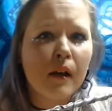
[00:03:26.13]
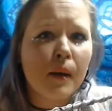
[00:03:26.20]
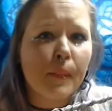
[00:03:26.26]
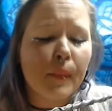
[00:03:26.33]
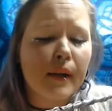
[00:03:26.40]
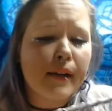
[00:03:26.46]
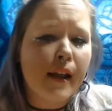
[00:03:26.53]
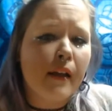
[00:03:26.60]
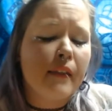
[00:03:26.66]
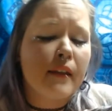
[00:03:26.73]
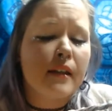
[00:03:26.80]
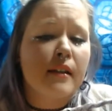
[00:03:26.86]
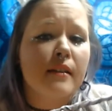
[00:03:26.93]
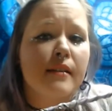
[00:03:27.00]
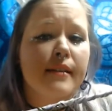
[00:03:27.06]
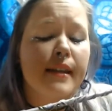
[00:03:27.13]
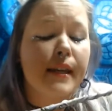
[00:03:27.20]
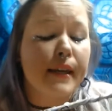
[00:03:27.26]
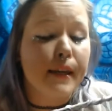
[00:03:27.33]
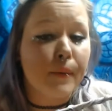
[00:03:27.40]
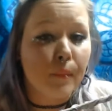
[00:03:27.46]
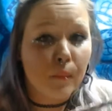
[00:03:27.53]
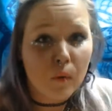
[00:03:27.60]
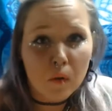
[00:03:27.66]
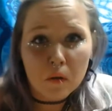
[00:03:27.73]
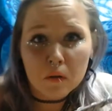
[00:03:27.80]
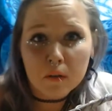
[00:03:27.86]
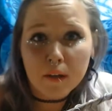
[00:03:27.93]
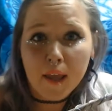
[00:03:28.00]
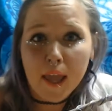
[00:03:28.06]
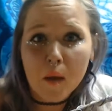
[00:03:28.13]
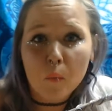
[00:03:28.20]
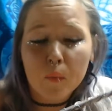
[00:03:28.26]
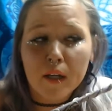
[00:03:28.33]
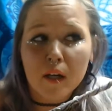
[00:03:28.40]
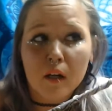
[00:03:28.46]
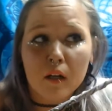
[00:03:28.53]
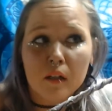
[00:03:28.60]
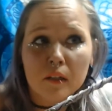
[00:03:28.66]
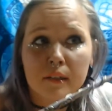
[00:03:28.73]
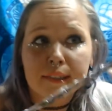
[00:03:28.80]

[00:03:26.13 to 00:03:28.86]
But now that it is Imbolc and we are